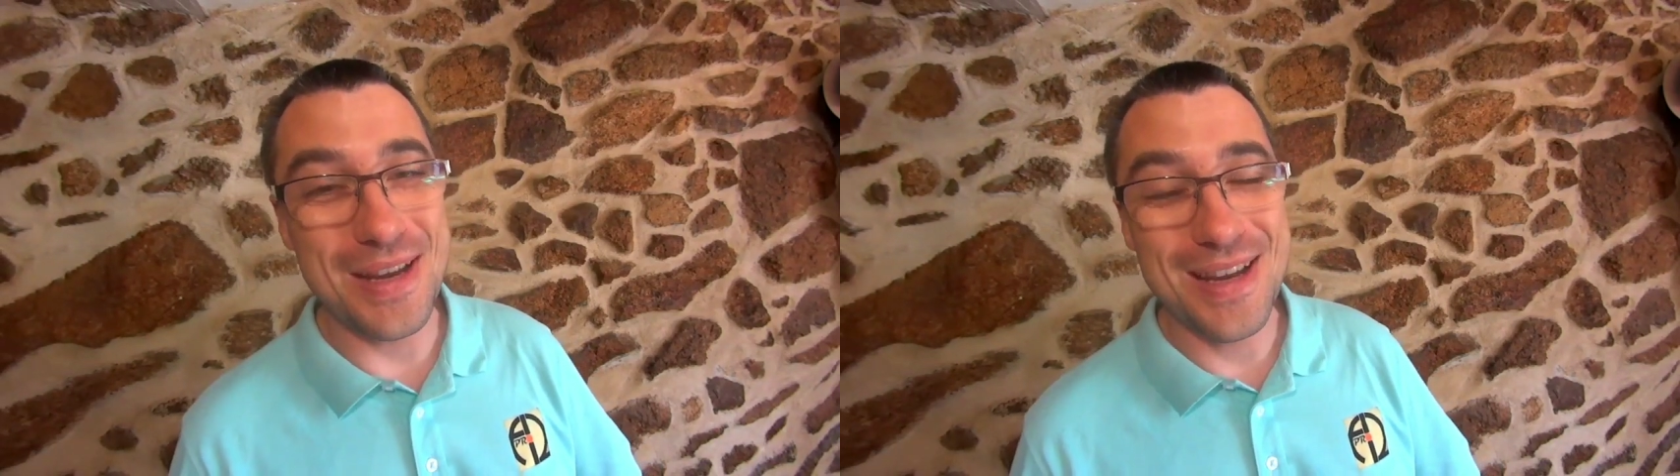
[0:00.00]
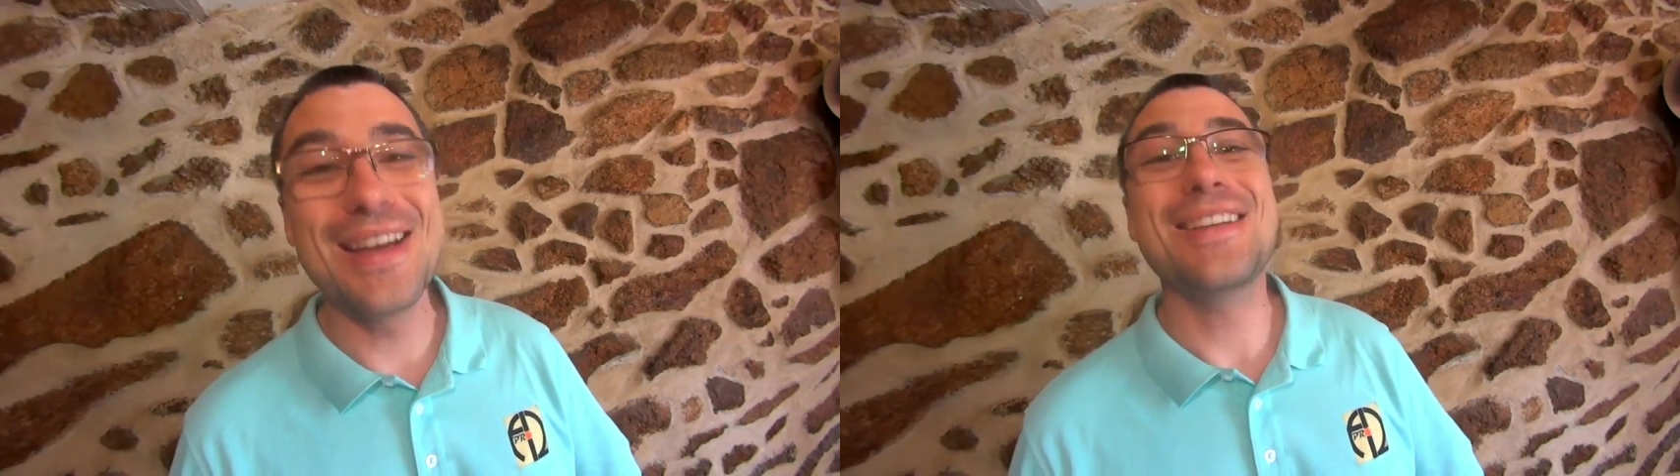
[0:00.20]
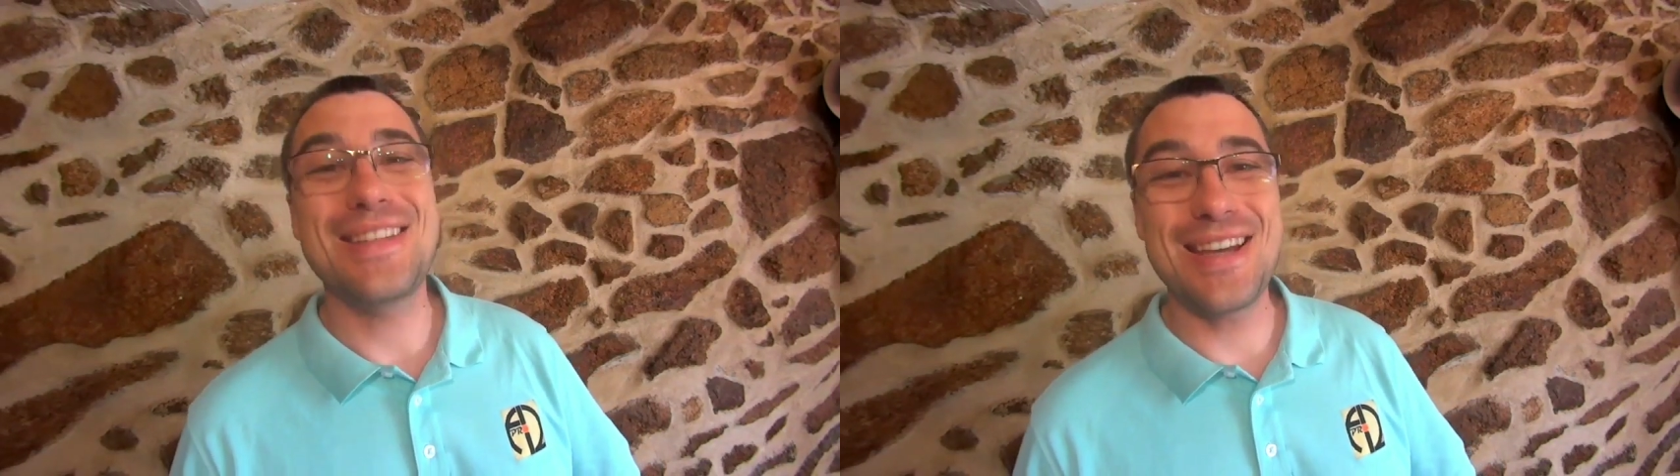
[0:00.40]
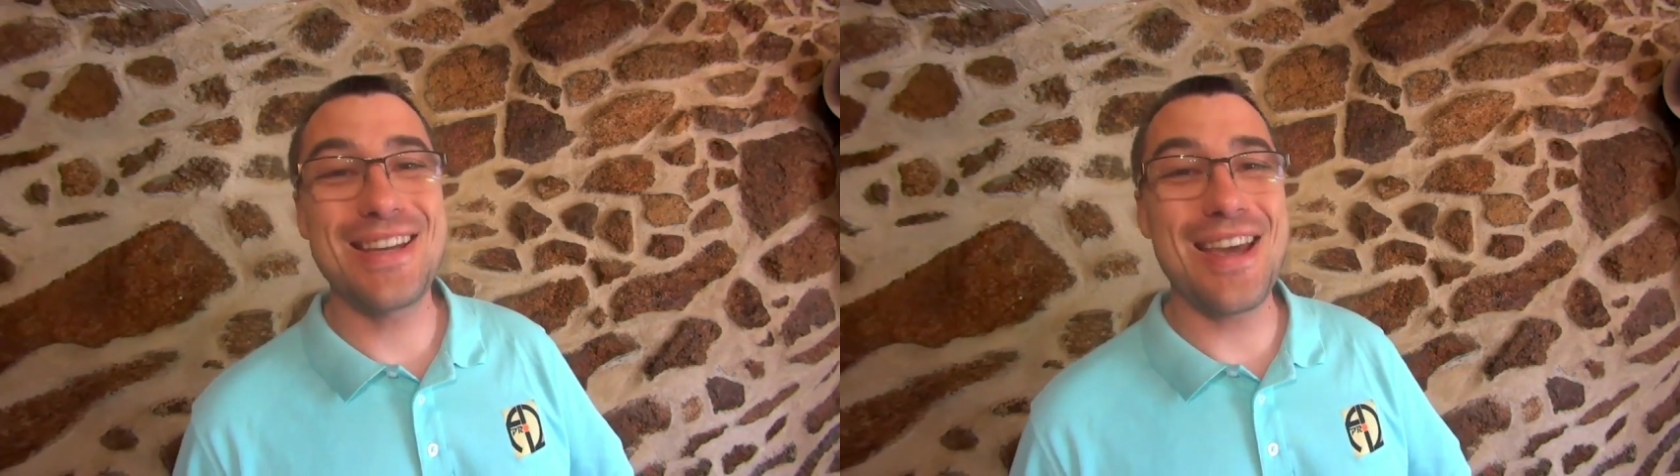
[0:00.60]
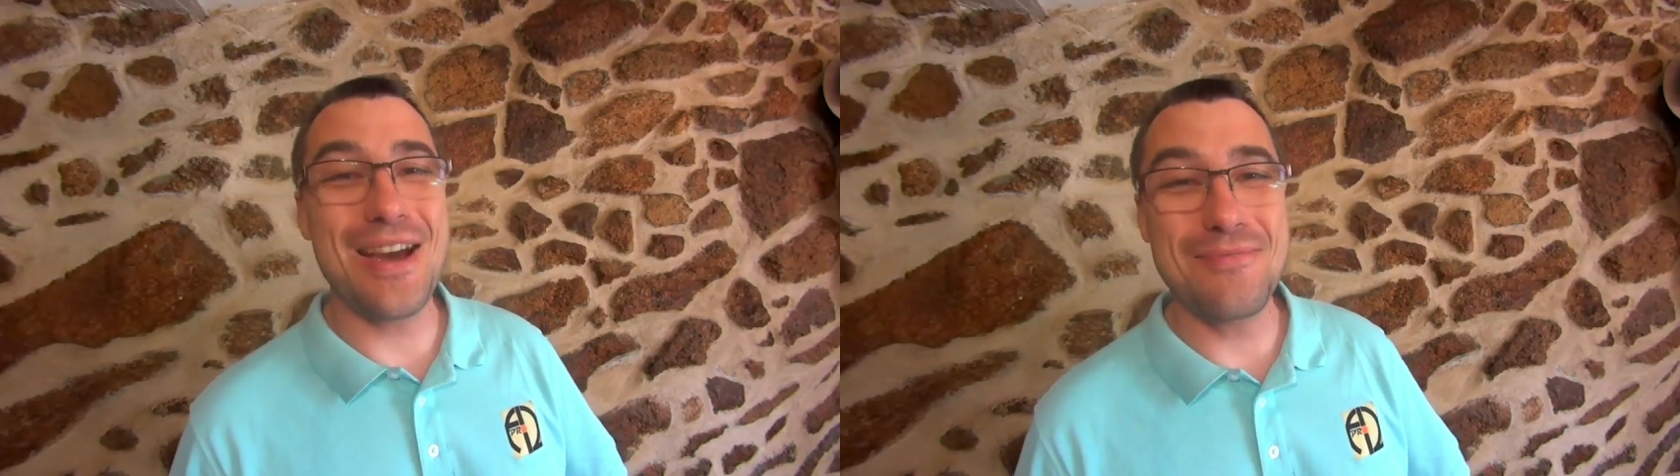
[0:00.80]
me.
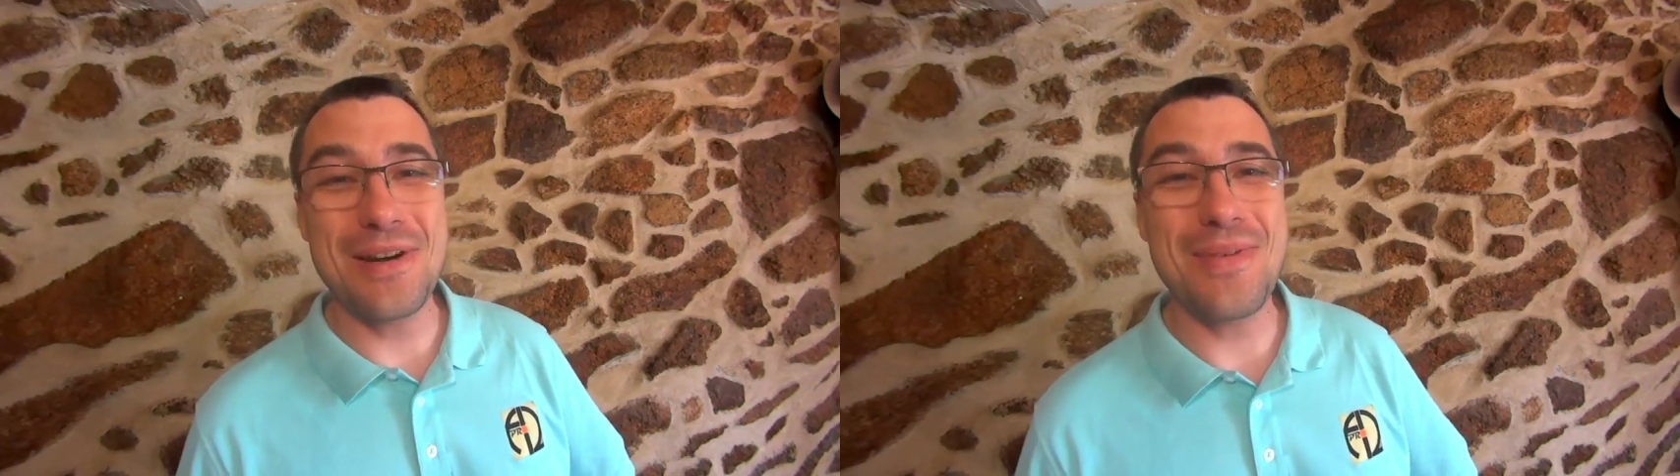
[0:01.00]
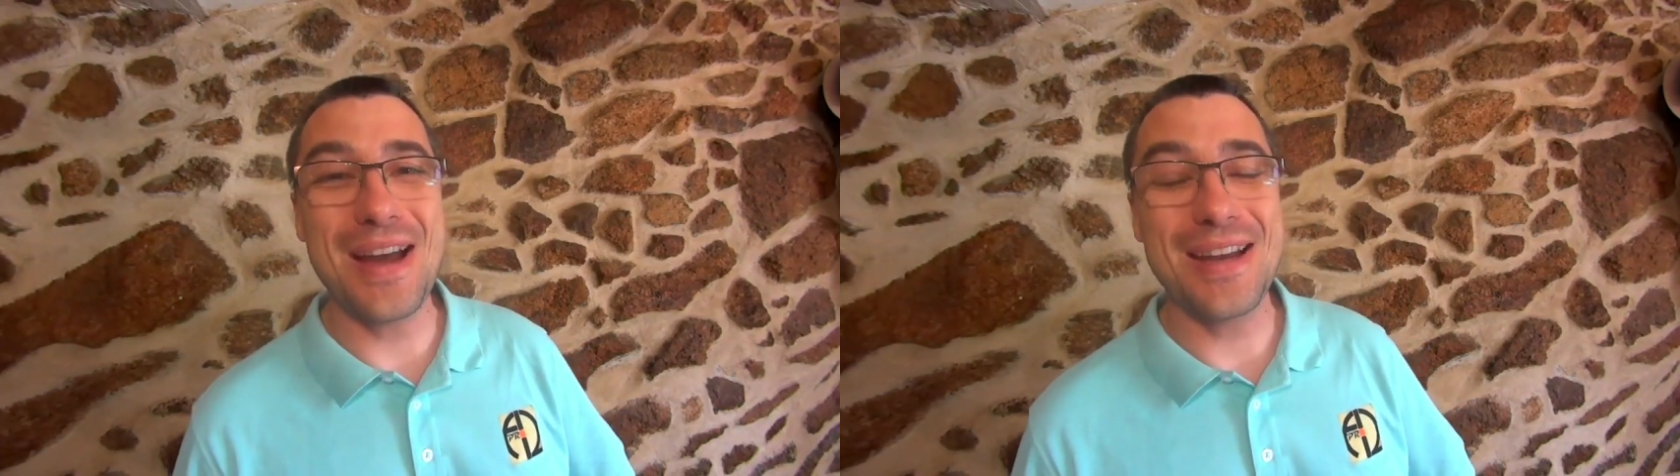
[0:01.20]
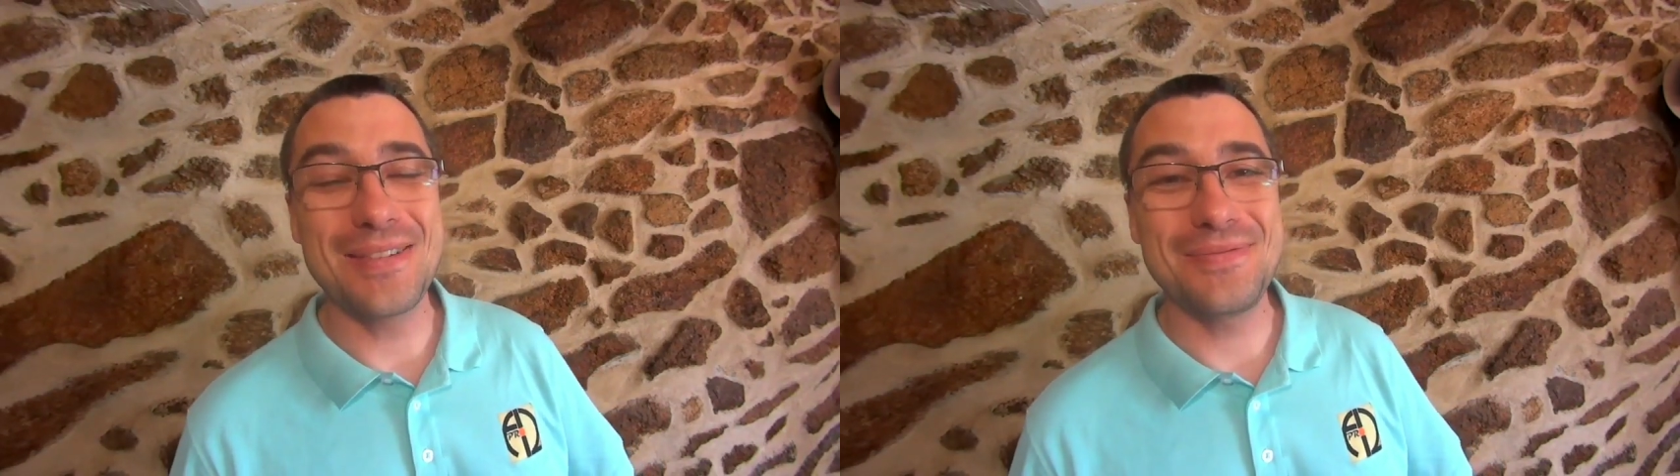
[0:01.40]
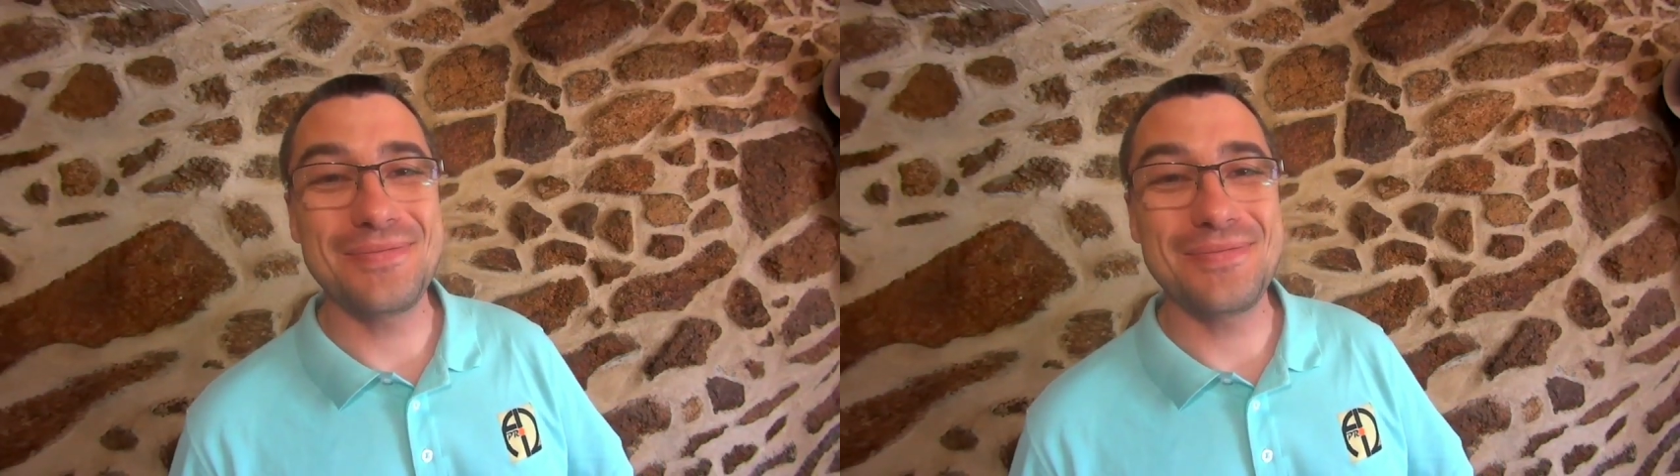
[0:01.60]
Take care. Bye-bye.